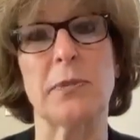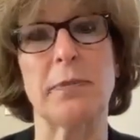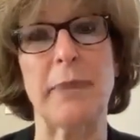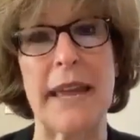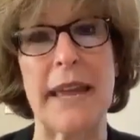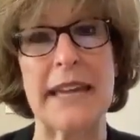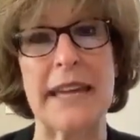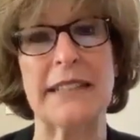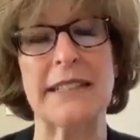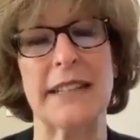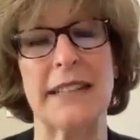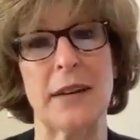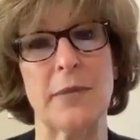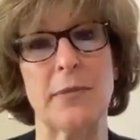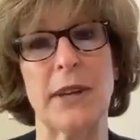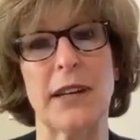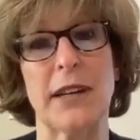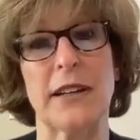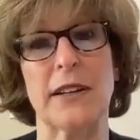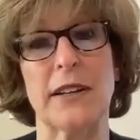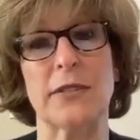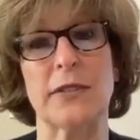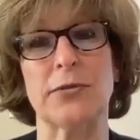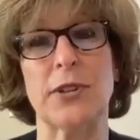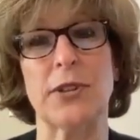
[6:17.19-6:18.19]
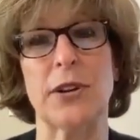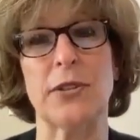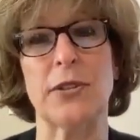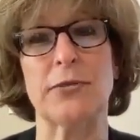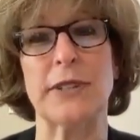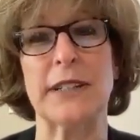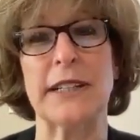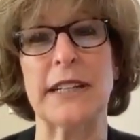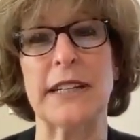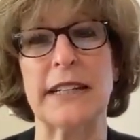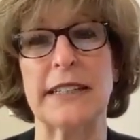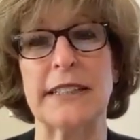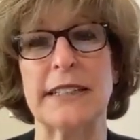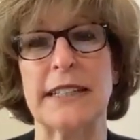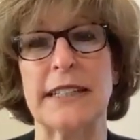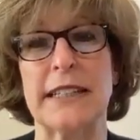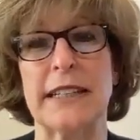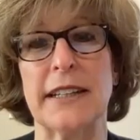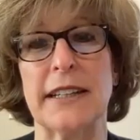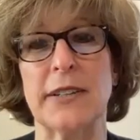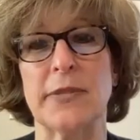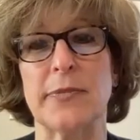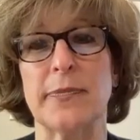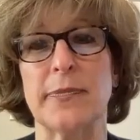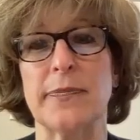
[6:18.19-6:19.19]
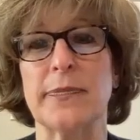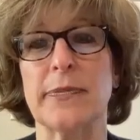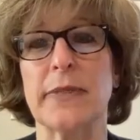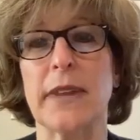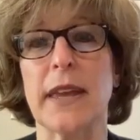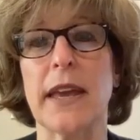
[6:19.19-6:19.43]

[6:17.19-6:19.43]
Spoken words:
pandemic of COVID-19.